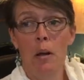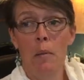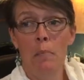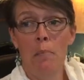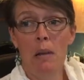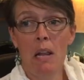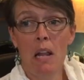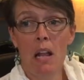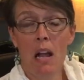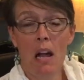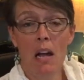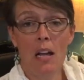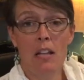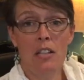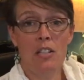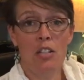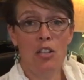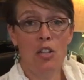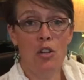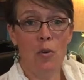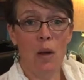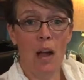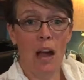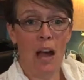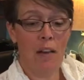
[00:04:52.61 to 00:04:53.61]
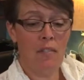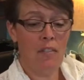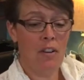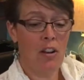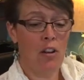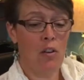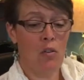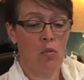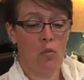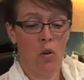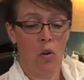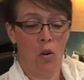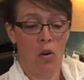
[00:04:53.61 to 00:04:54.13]
because you have it
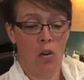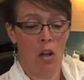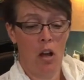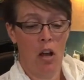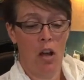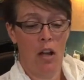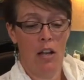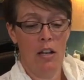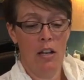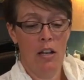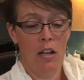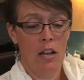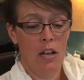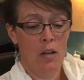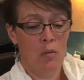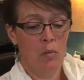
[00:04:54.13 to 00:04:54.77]
in a roll-on,